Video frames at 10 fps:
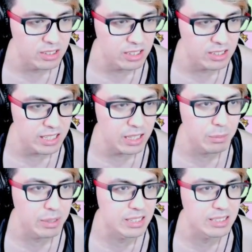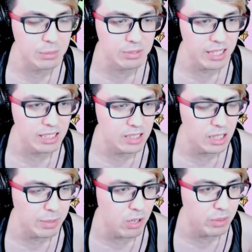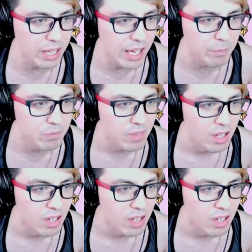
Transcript: 16, but he seems like he's going to be okay.